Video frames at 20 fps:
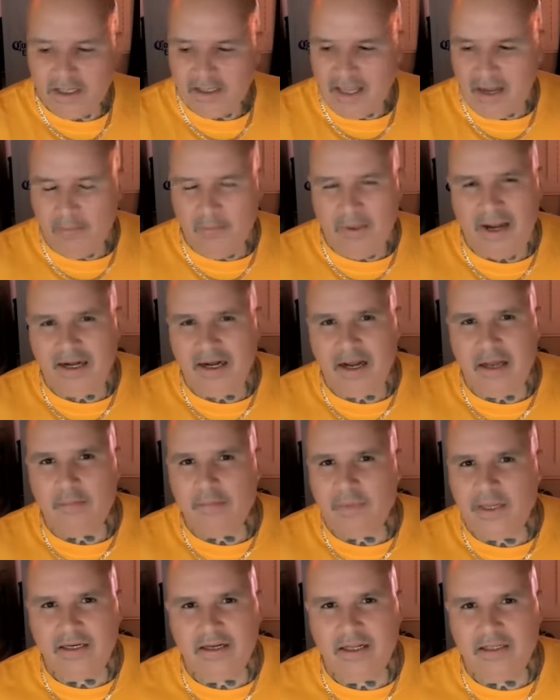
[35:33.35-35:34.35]
That might
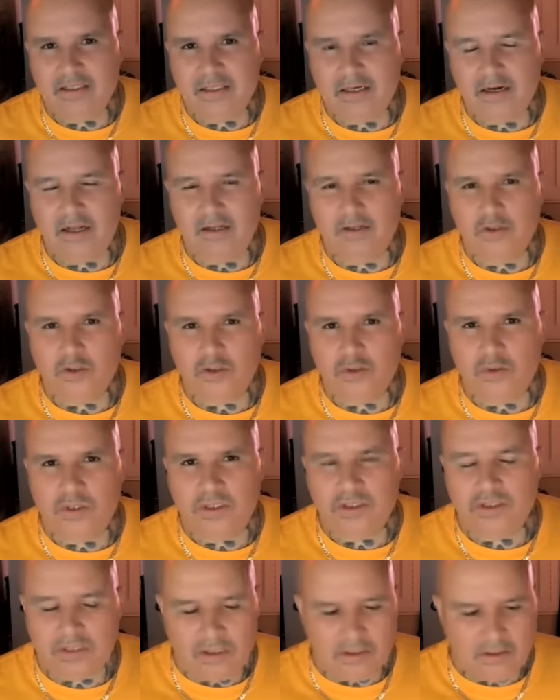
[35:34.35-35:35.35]
not mean nothing on the
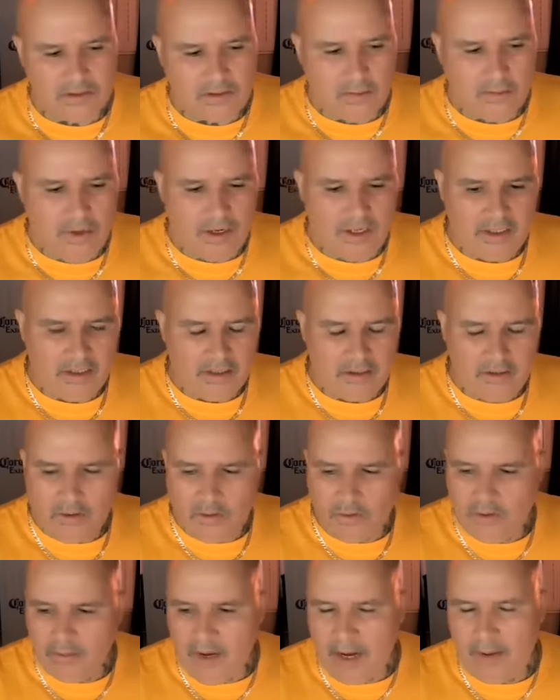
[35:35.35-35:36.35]
streets. Somebody, you
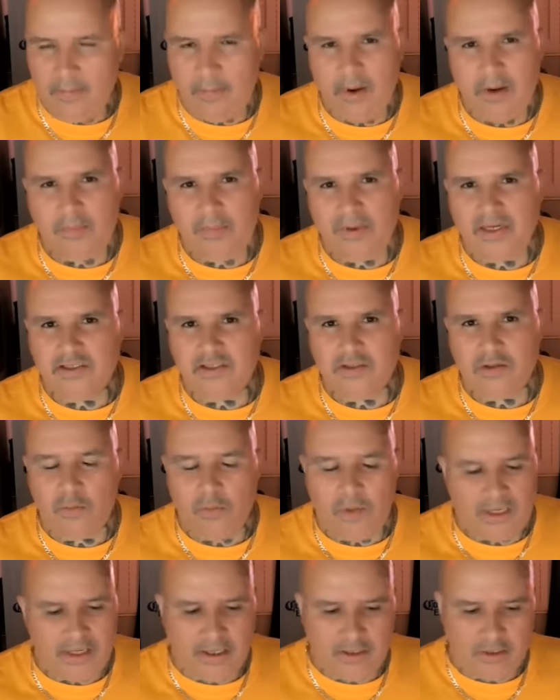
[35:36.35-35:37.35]
know, you might bump into
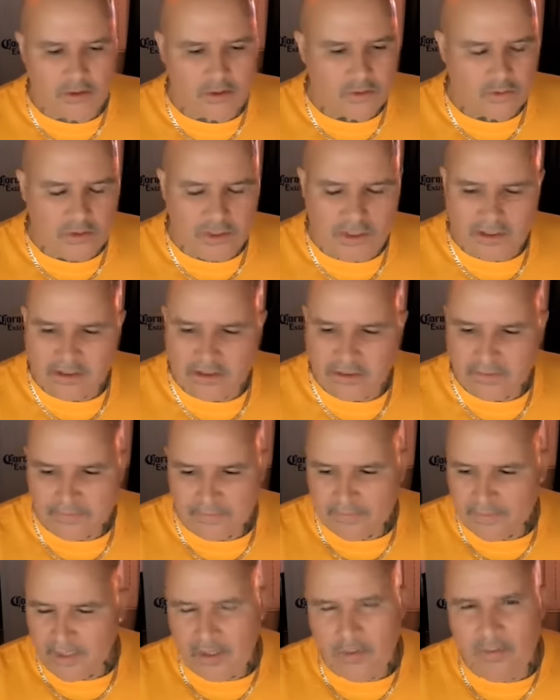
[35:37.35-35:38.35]
somebody on the streets,
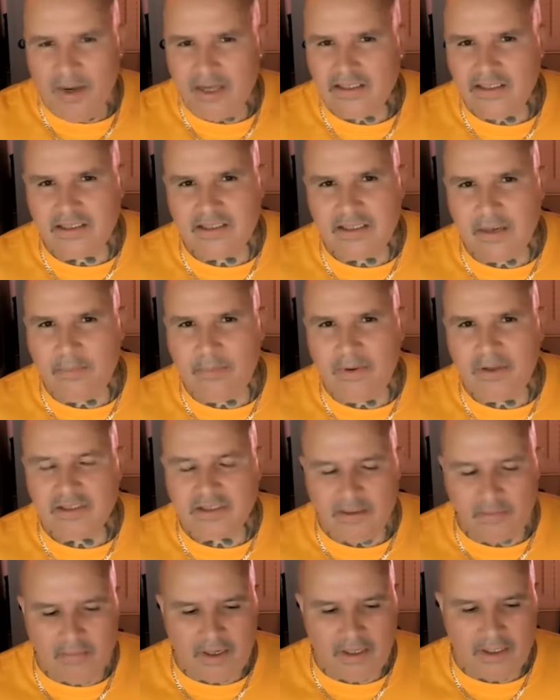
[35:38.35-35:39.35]
you might step on
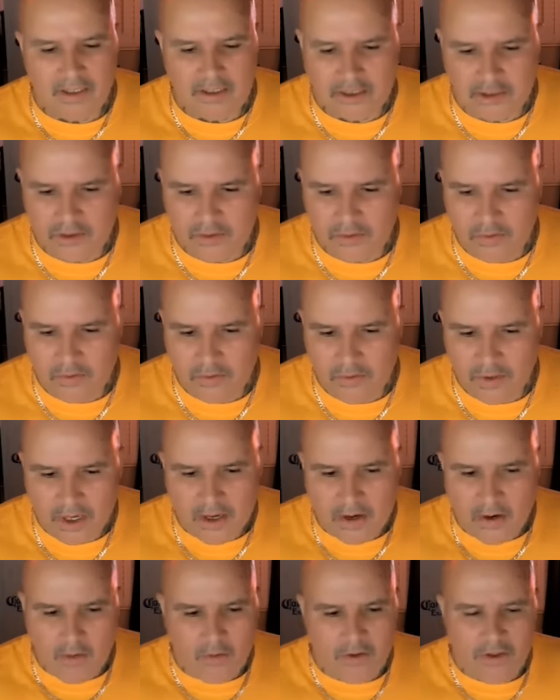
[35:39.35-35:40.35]
somebody's shoe,
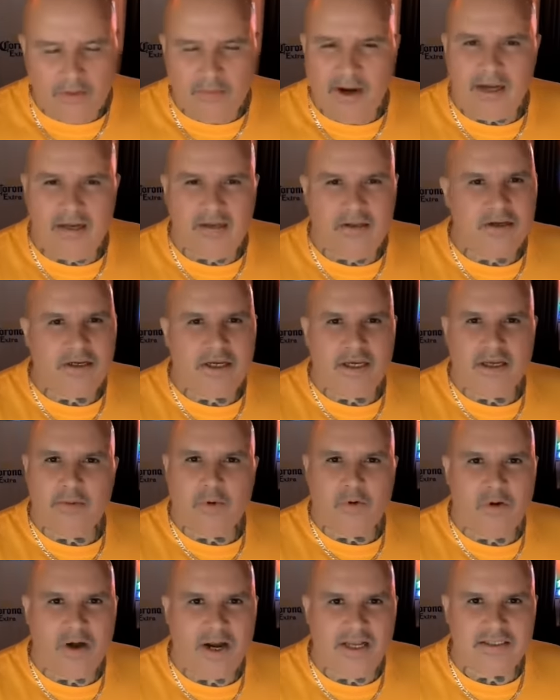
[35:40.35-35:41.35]
or you might look at
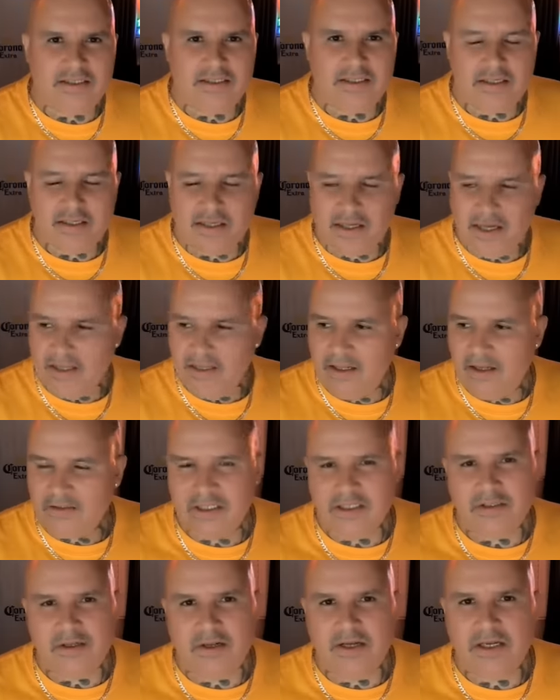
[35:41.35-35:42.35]
them crazy, and they'll
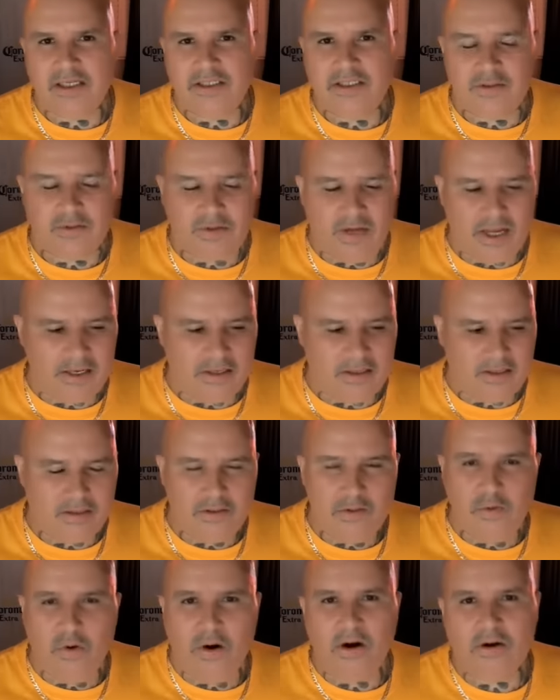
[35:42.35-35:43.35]
just look at you like
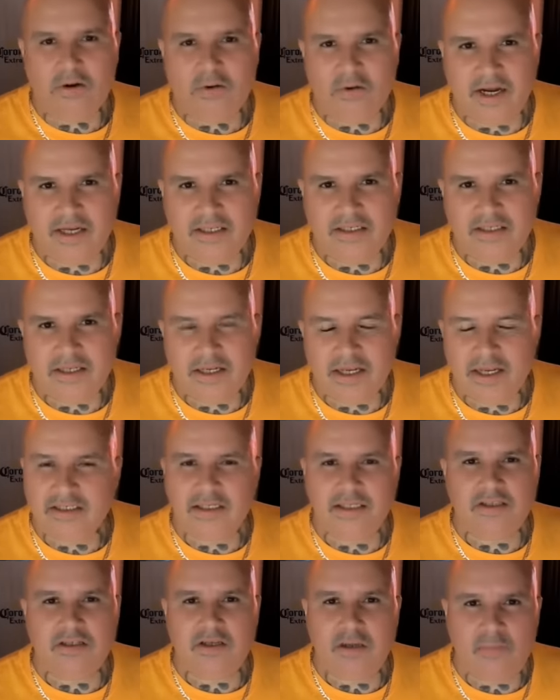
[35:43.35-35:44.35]
you are crazy
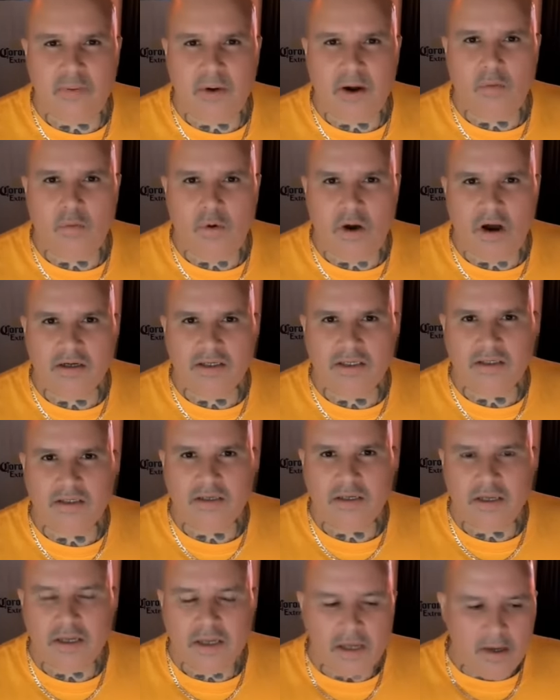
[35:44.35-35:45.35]
and just keep on walking.